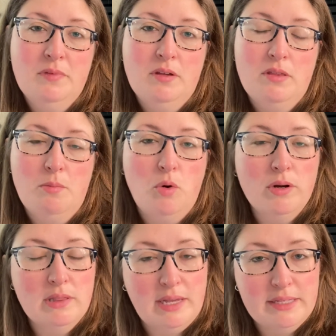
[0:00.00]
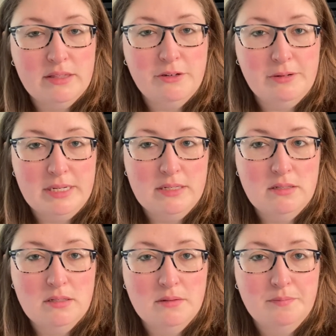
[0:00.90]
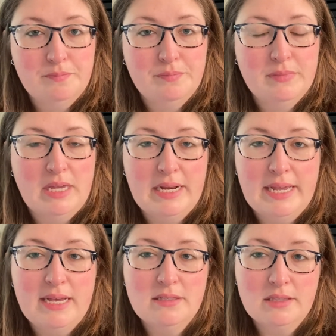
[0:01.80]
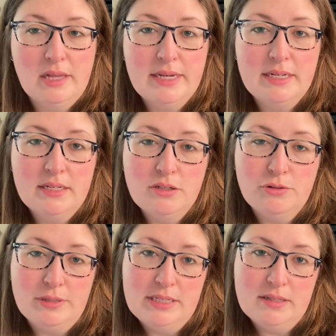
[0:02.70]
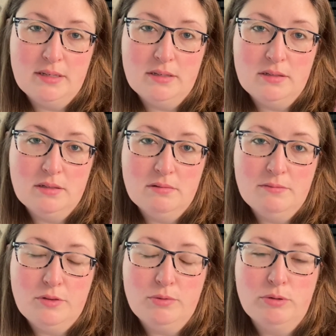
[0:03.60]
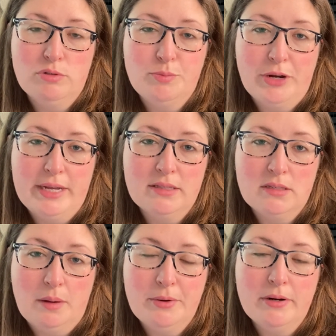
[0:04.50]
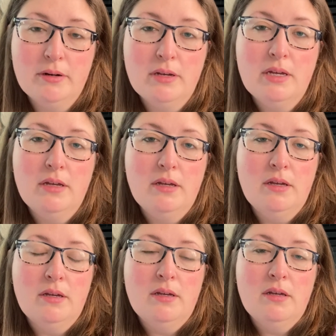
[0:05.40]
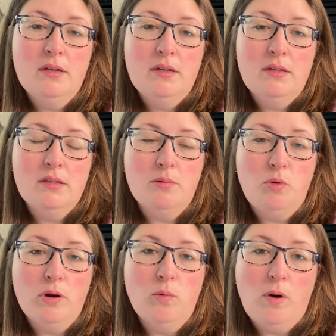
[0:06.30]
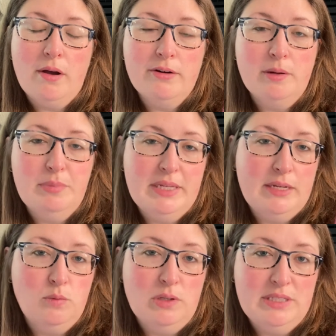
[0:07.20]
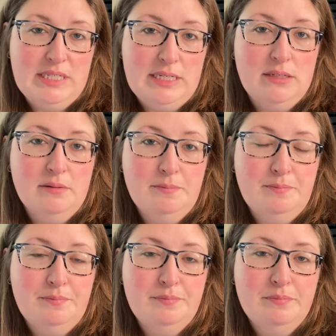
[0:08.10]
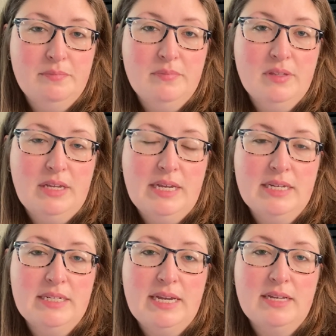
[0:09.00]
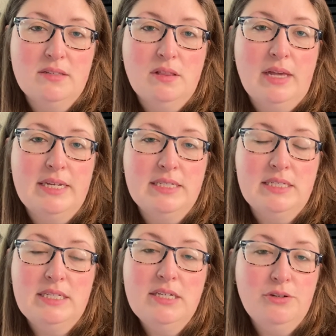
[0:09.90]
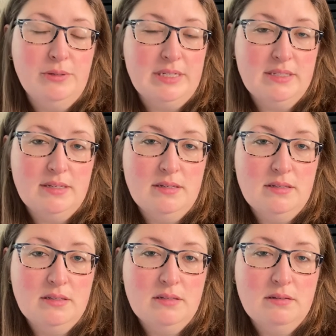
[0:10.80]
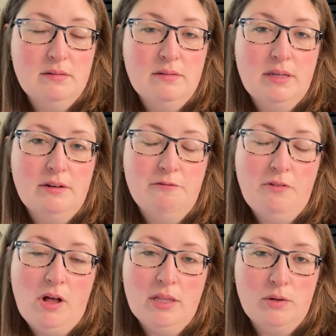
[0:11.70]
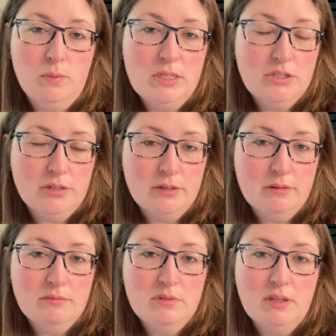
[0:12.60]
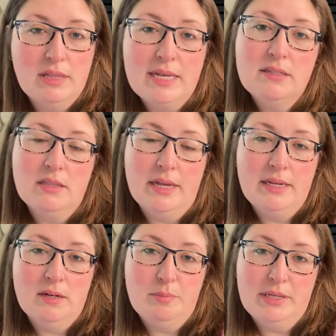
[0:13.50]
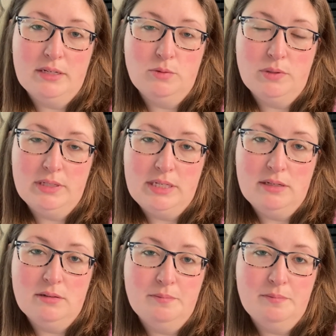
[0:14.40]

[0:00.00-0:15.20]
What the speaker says: the more light there is, and as light increases through spring and summer, the more water a plant will need. And as light decreases in fall and winter, the less light a plant will need.